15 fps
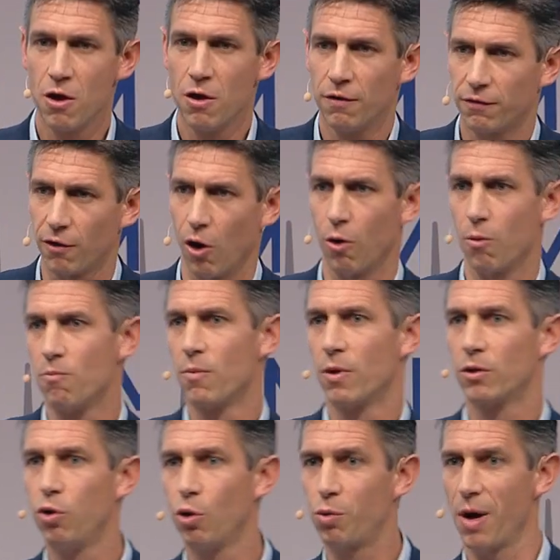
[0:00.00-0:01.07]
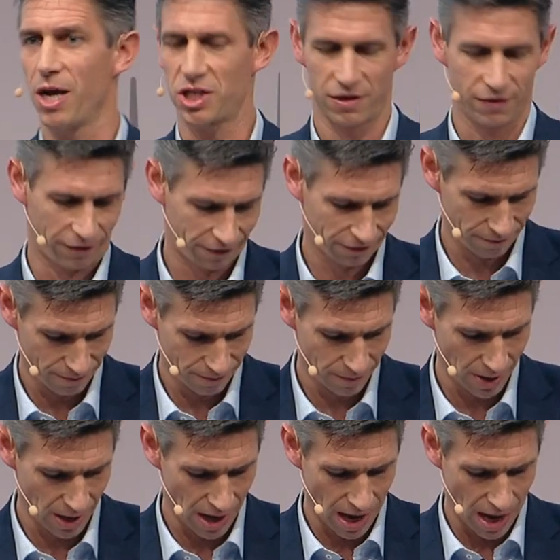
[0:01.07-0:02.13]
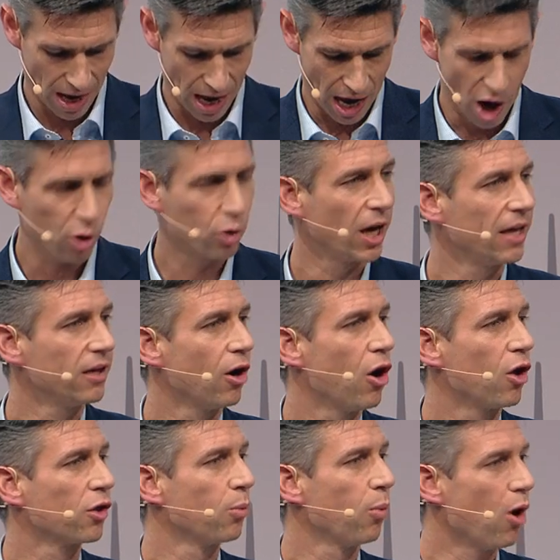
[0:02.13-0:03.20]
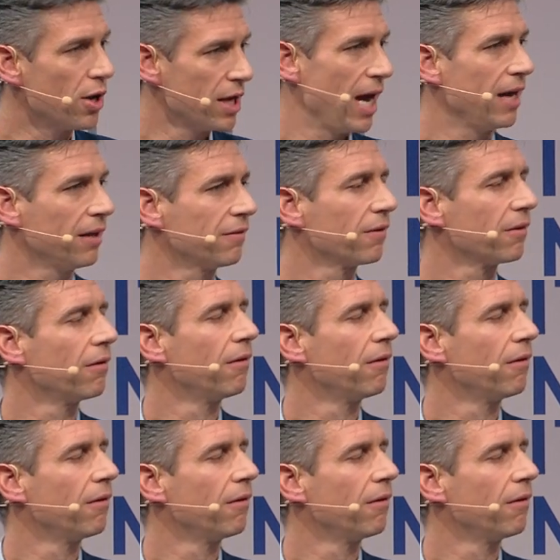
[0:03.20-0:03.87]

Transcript: So, 2 questions. How can, on the one hand,